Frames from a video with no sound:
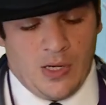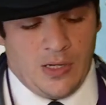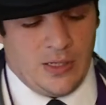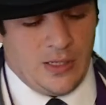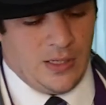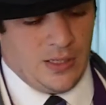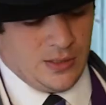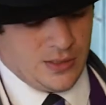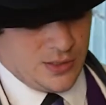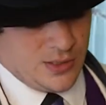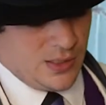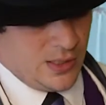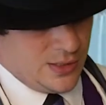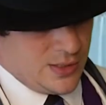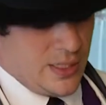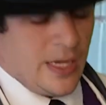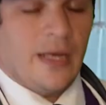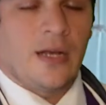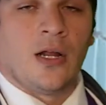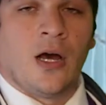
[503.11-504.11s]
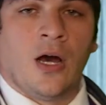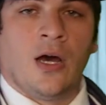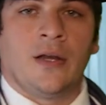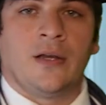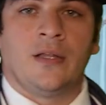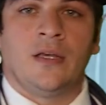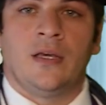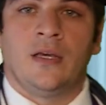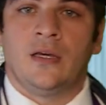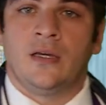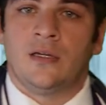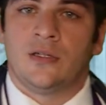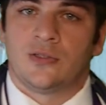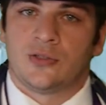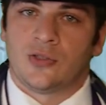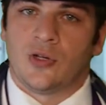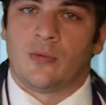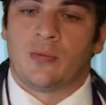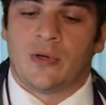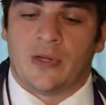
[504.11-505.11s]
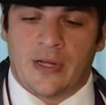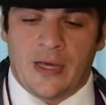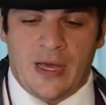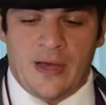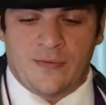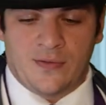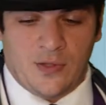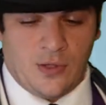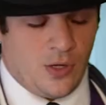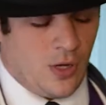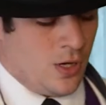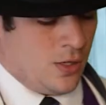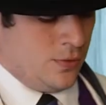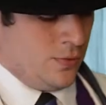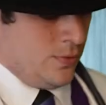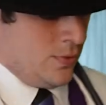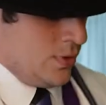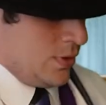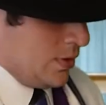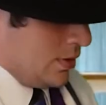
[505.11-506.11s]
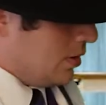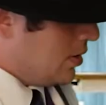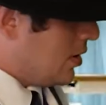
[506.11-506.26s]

But it's getting hot in here, so I'm going to have to go.